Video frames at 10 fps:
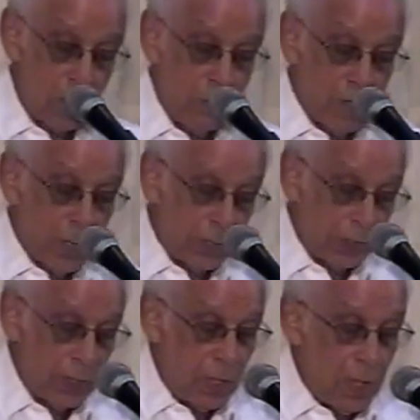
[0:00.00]
here with us,
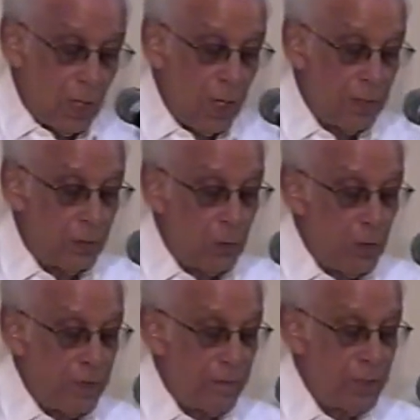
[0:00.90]
on the
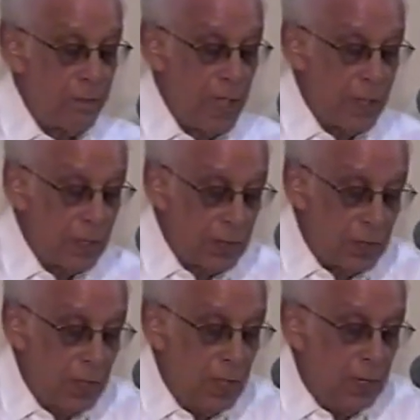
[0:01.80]
growth of
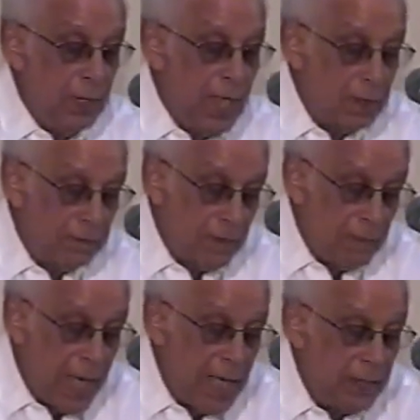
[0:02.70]
Jamaica's debt
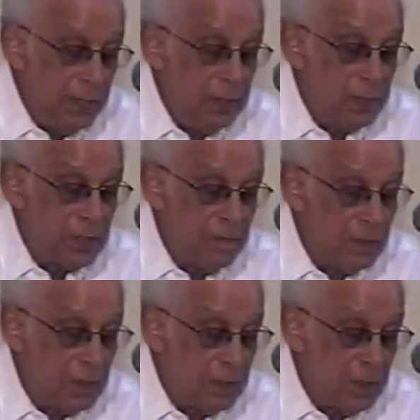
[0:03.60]
from
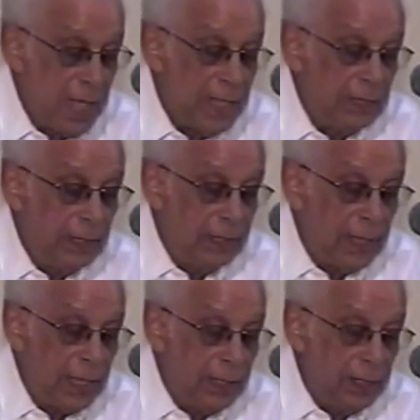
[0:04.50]
1970 to
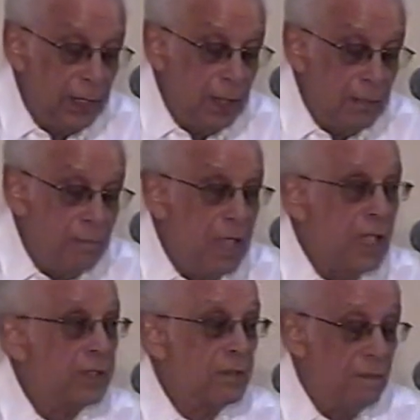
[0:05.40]
1990
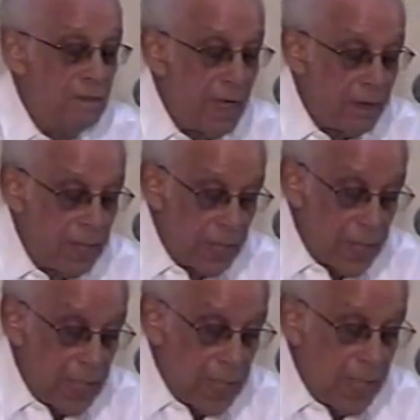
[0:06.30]
makes very
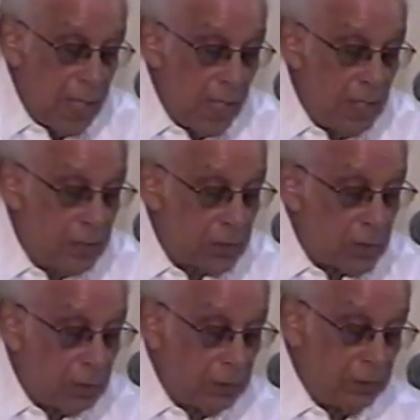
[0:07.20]

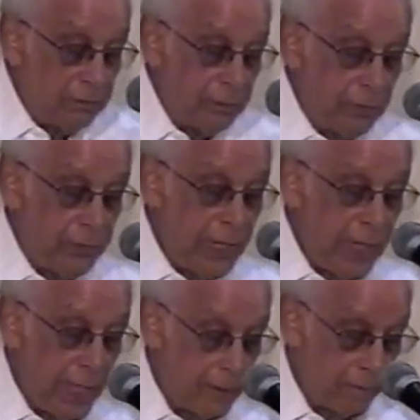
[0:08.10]
instructive
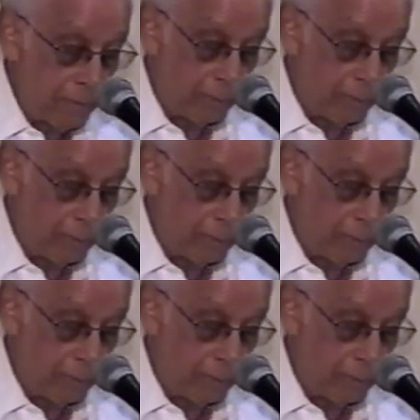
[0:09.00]
reading.